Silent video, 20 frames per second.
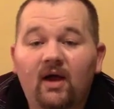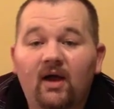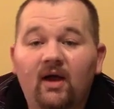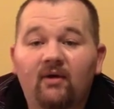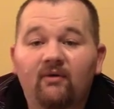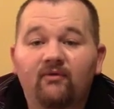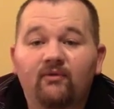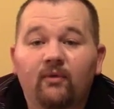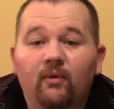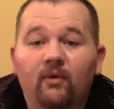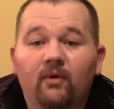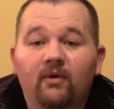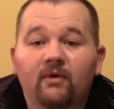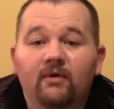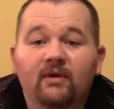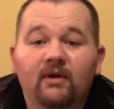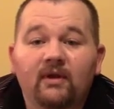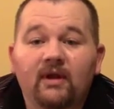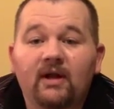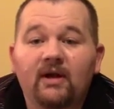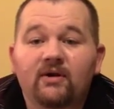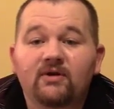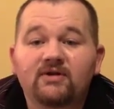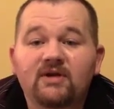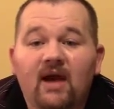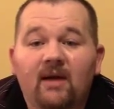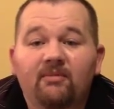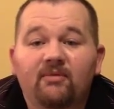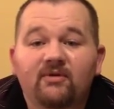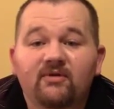for the later
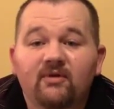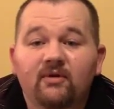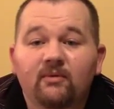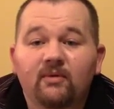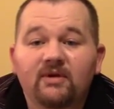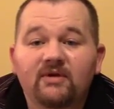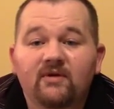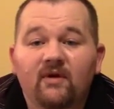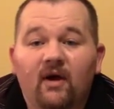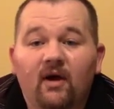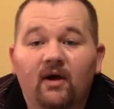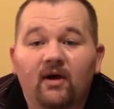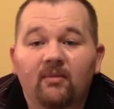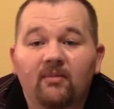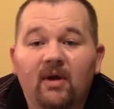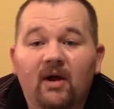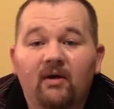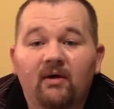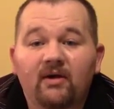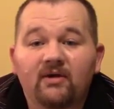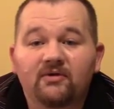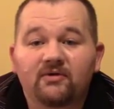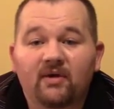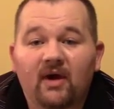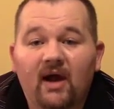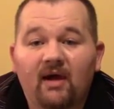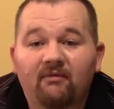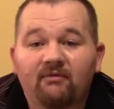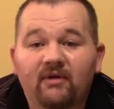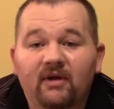chapters that we talk about in
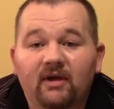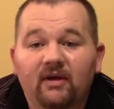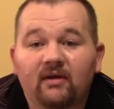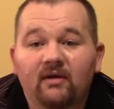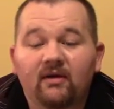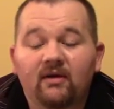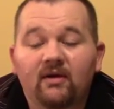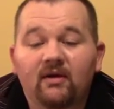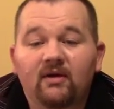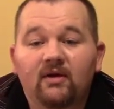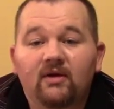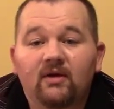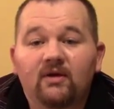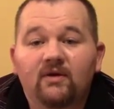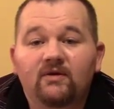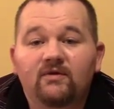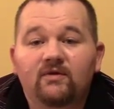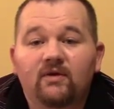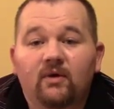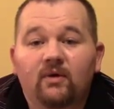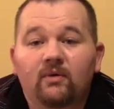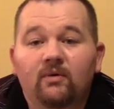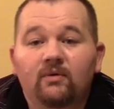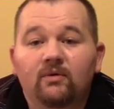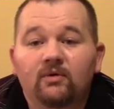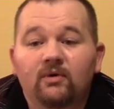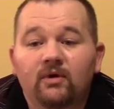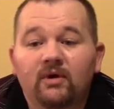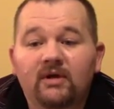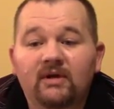drafting. So
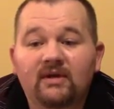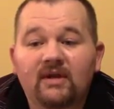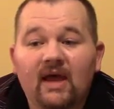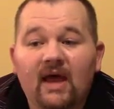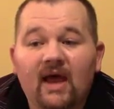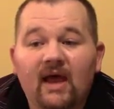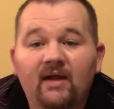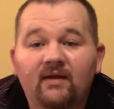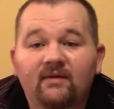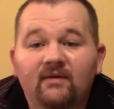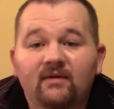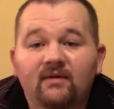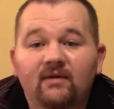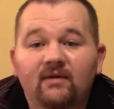look at that.